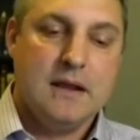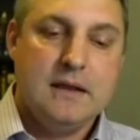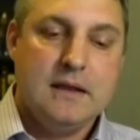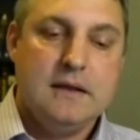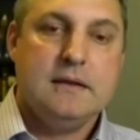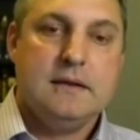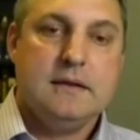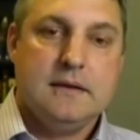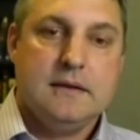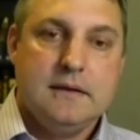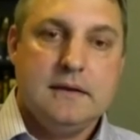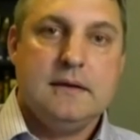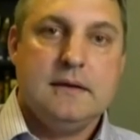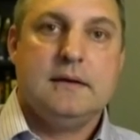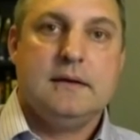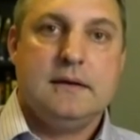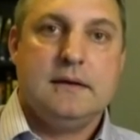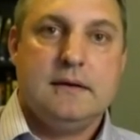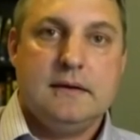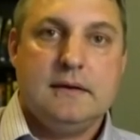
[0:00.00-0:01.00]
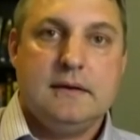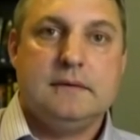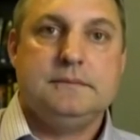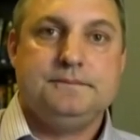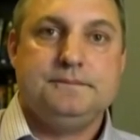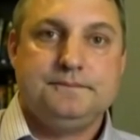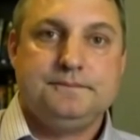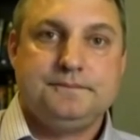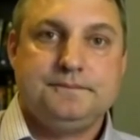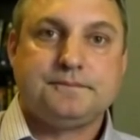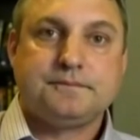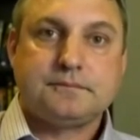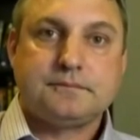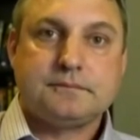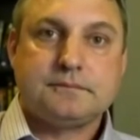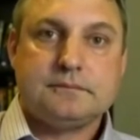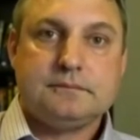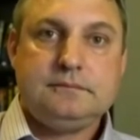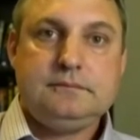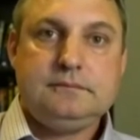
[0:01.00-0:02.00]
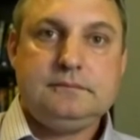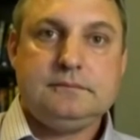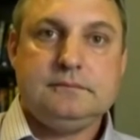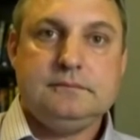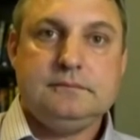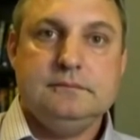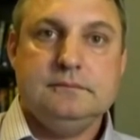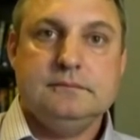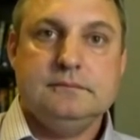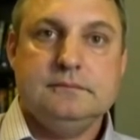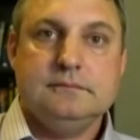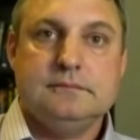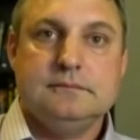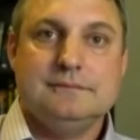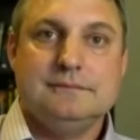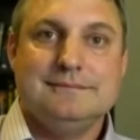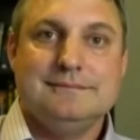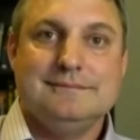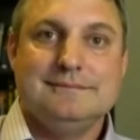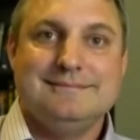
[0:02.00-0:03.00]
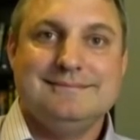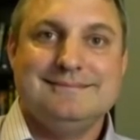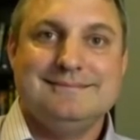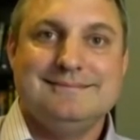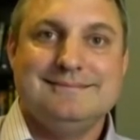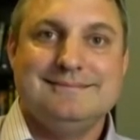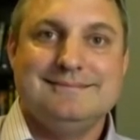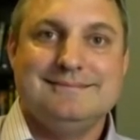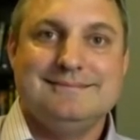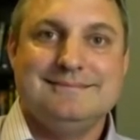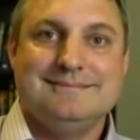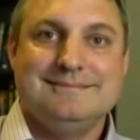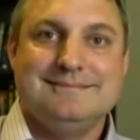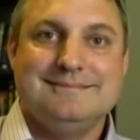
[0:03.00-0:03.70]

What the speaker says: No words are spoken by the person on screen.